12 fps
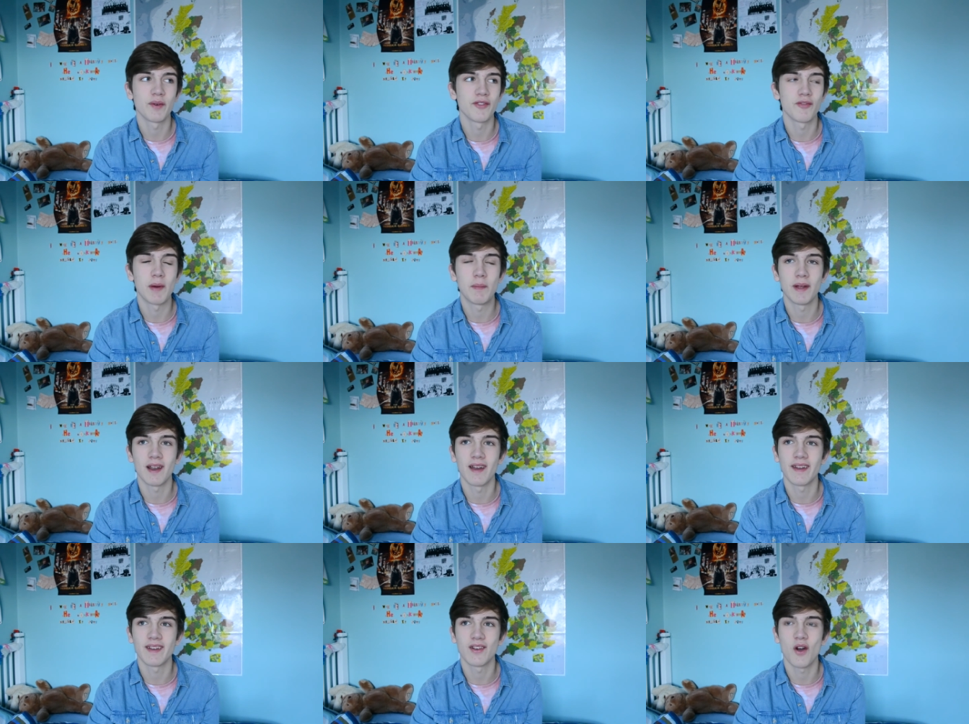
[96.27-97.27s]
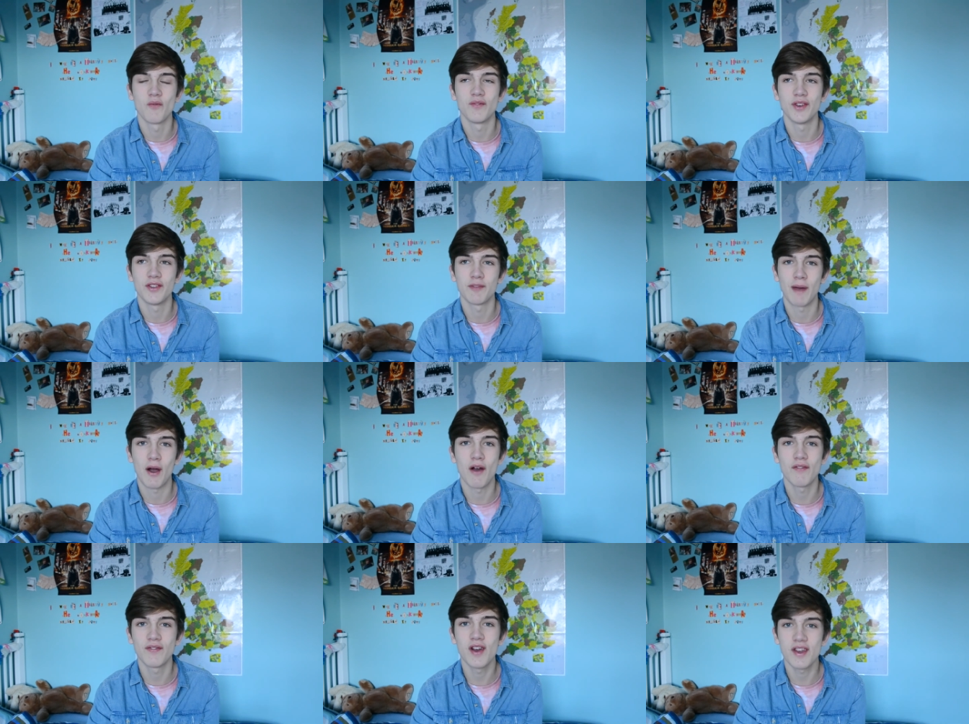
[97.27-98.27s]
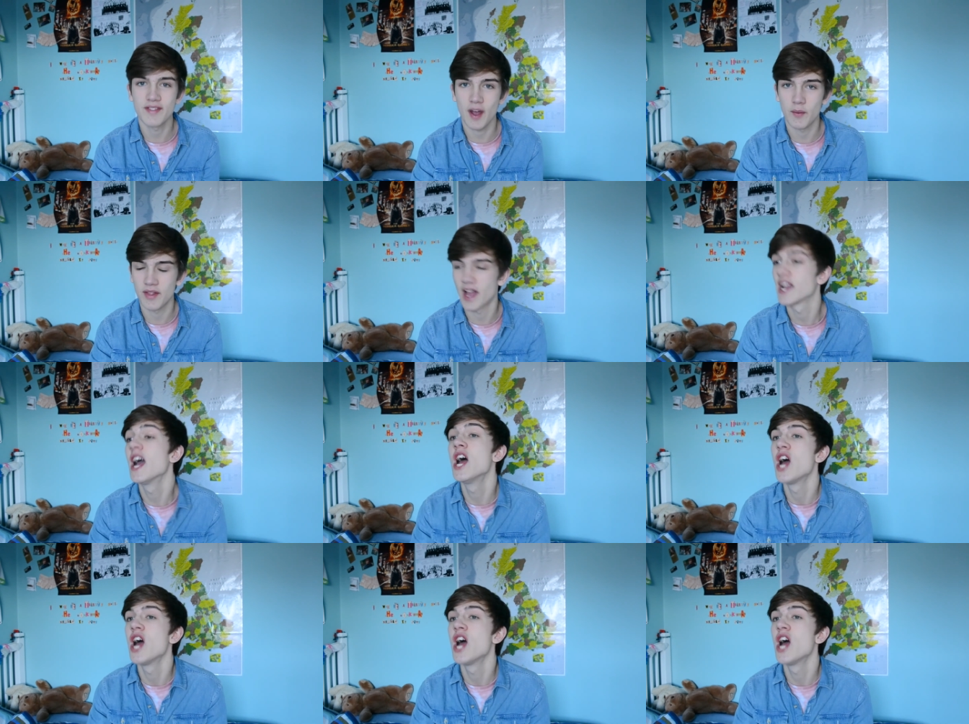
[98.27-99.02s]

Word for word: which I'm a bit like confused about, at first I was like,